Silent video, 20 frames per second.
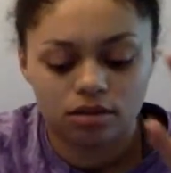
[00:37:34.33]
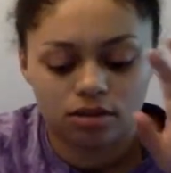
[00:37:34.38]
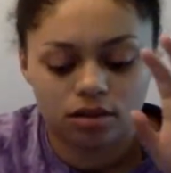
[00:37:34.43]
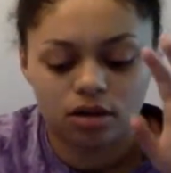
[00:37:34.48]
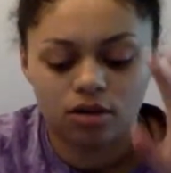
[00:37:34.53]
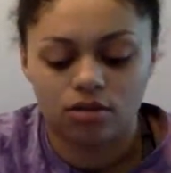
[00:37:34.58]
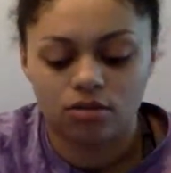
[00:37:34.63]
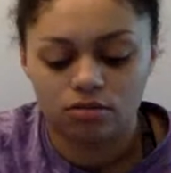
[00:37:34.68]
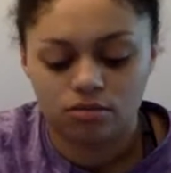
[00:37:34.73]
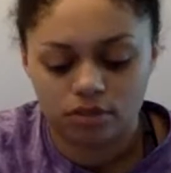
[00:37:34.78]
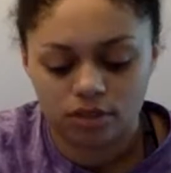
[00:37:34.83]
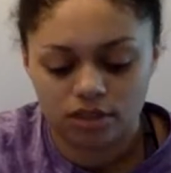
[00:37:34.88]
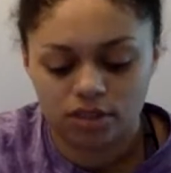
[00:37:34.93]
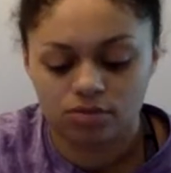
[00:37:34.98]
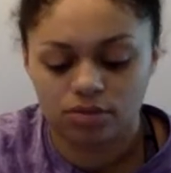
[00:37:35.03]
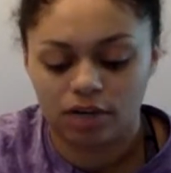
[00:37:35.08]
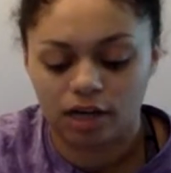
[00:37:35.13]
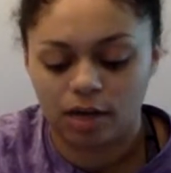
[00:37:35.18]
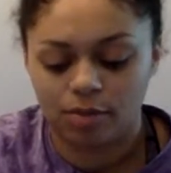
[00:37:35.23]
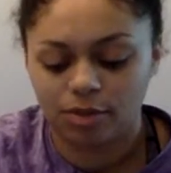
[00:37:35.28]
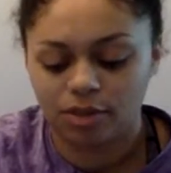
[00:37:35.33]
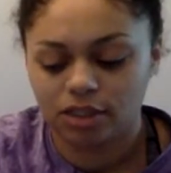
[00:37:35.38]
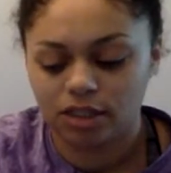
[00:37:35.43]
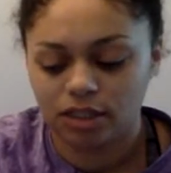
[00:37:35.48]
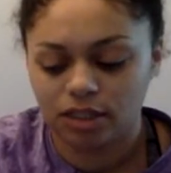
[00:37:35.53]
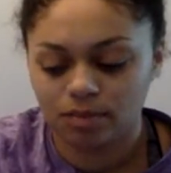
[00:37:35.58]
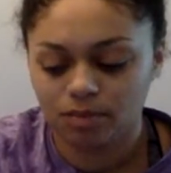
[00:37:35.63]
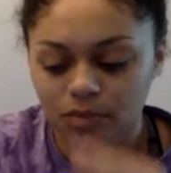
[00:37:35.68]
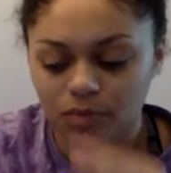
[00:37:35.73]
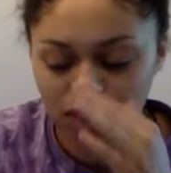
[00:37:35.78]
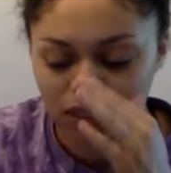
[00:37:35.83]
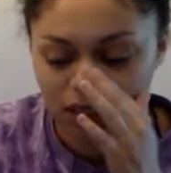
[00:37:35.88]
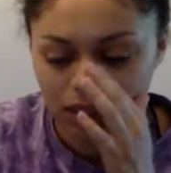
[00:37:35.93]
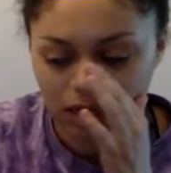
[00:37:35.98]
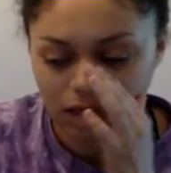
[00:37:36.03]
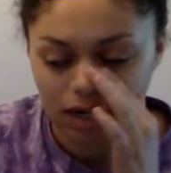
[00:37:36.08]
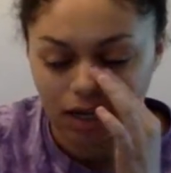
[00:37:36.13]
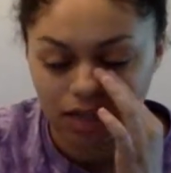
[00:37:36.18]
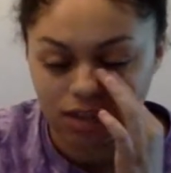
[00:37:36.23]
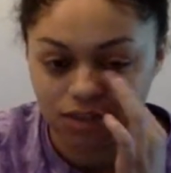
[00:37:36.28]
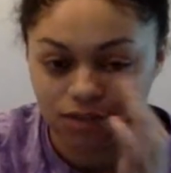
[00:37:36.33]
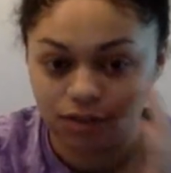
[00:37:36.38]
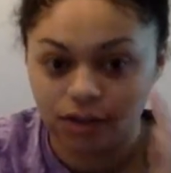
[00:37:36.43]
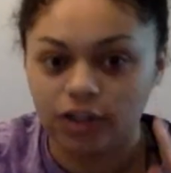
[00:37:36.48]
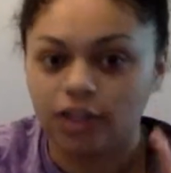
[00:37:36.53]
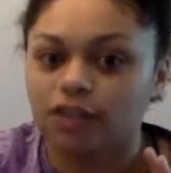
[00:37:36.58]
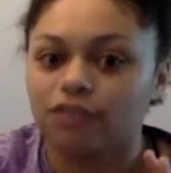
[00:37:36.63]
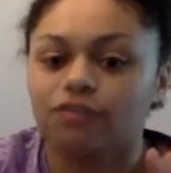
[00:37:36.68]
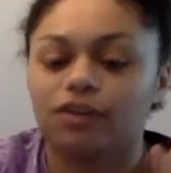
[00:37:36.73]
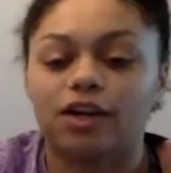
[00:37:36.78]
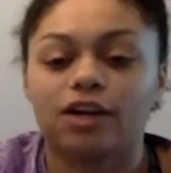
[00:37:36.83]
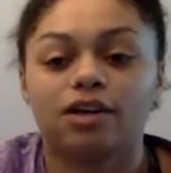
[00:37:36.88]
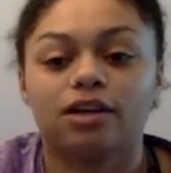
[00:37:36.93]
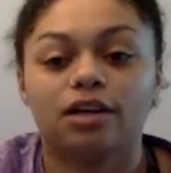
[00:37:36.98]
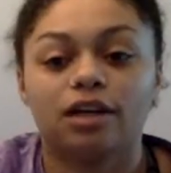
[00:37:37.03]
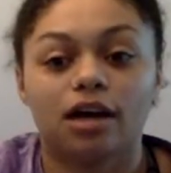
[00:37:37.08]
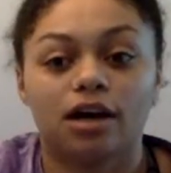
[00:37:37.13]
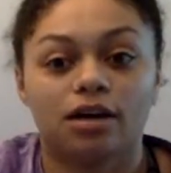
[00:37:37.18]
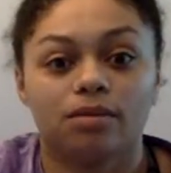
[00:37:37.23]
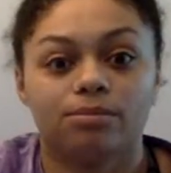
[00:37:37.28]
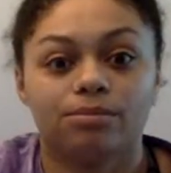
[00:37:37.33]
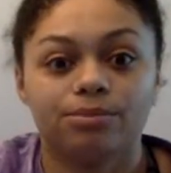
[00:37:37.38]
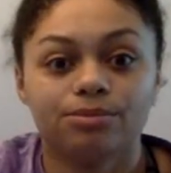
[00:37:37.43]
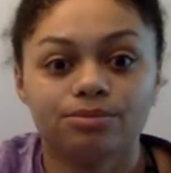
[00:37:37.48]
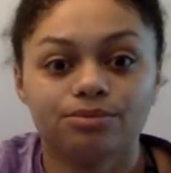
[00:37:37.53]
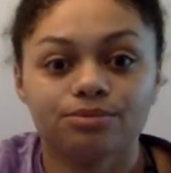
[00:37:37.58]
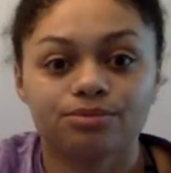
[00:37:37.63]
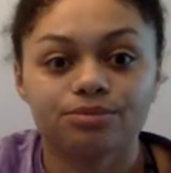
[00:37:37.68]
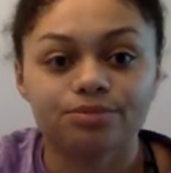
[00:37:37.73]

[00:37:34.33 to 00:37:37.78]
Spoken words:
Oh, this is what happened to him. And I just felt like very numb.